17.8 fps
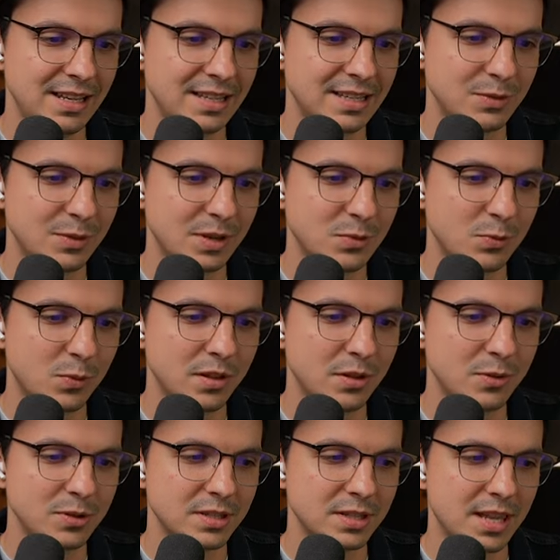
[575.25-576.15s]
it's one
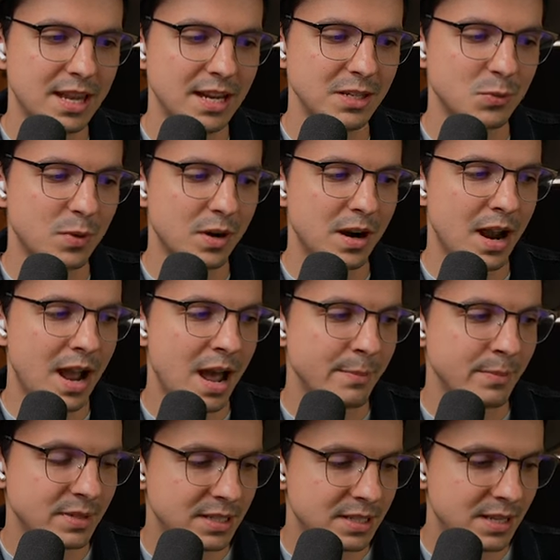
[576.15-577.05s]
of those things where
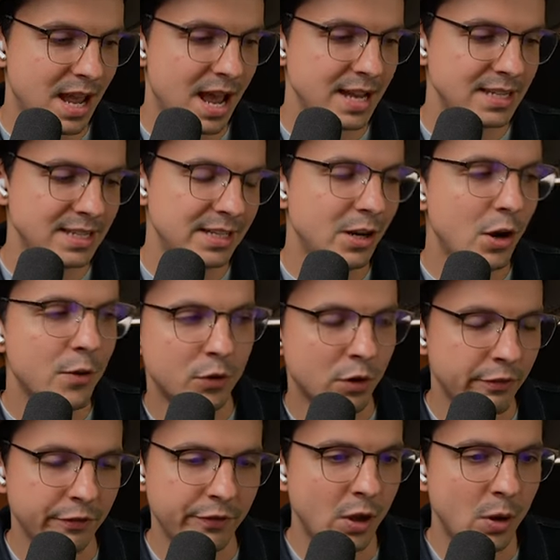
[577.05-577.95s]
I sit
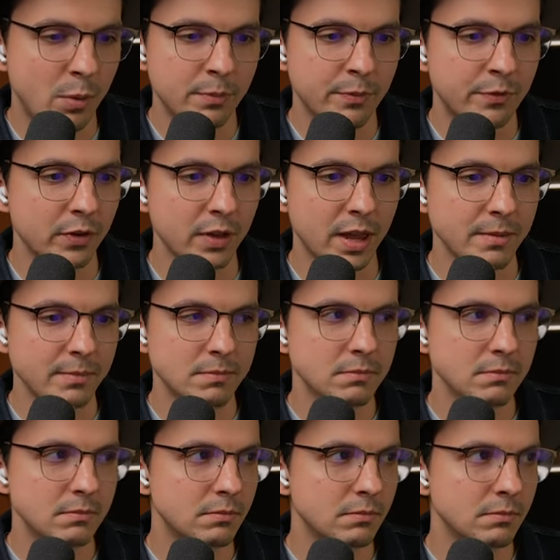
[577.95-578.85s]
over a film for like
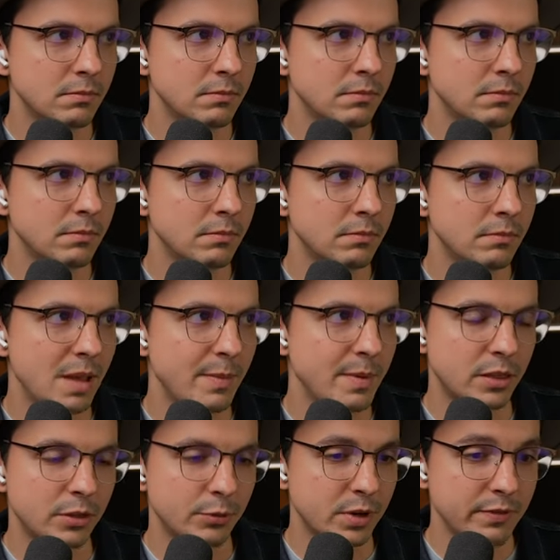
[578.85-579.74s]

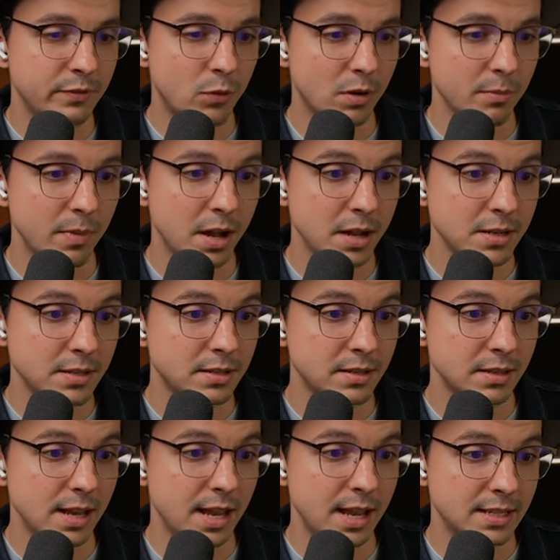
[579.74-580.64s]
maybe 3-4
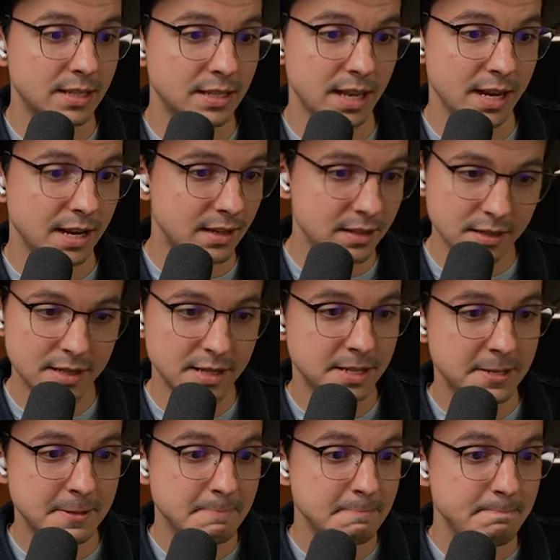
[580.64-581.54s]
months. And it's like,
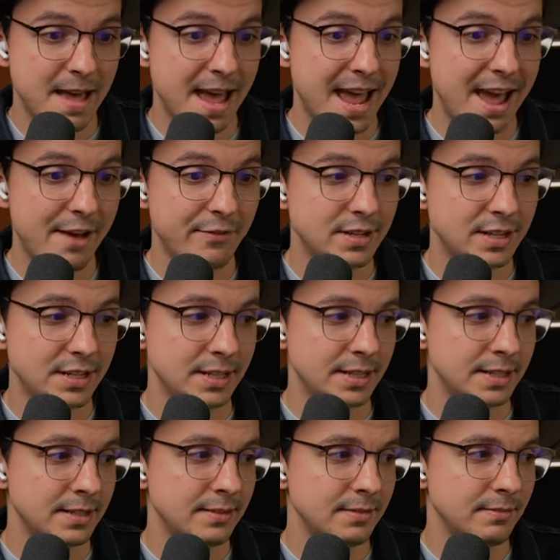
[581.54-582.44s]
I have
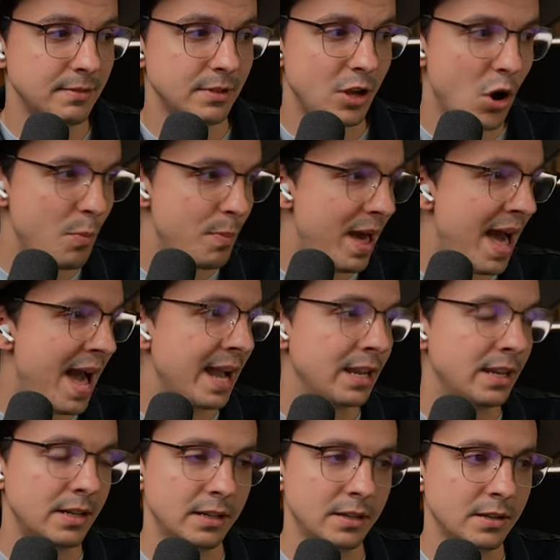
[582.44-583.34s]
to go
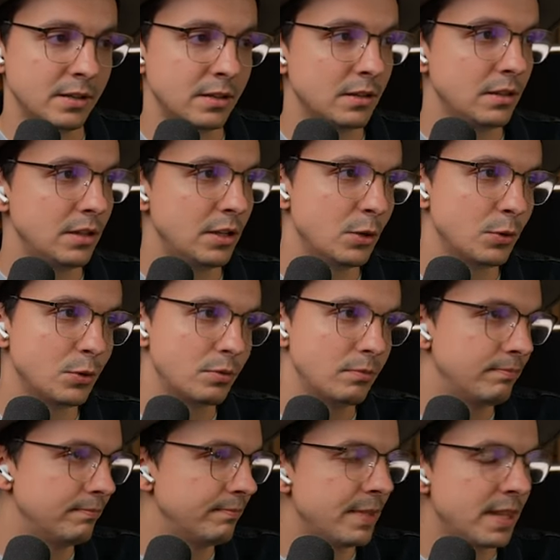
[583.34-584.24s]
back and, you know,
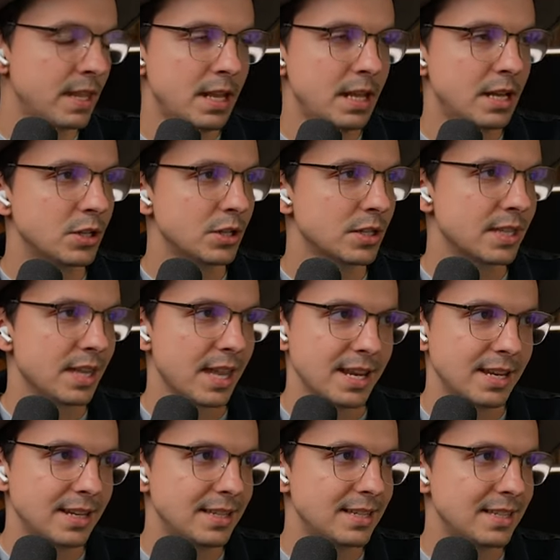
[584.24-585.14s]
just
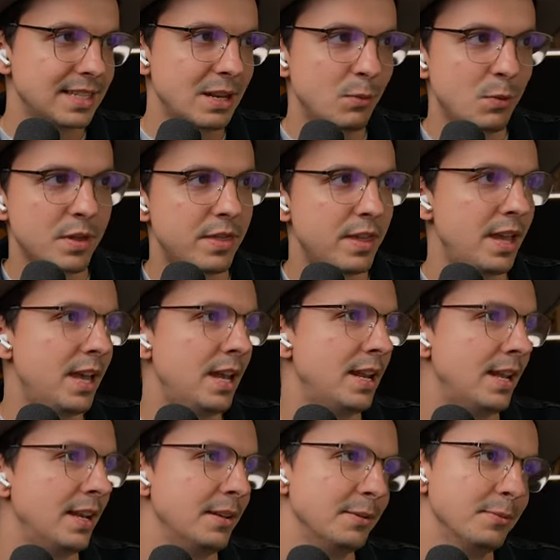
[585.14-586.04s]
like sit with
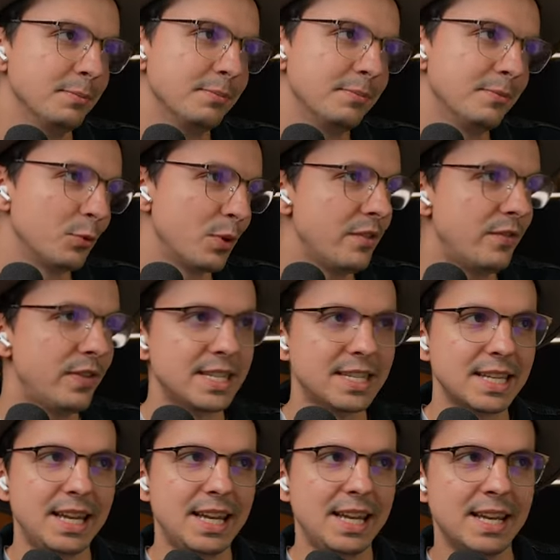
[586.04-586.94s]
it and
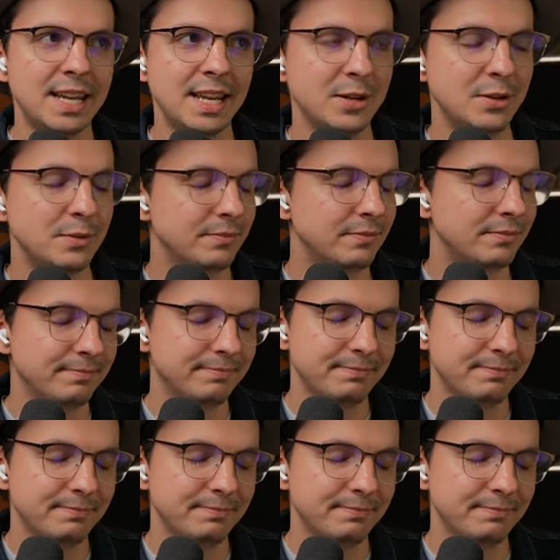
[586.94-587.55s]
revisit it and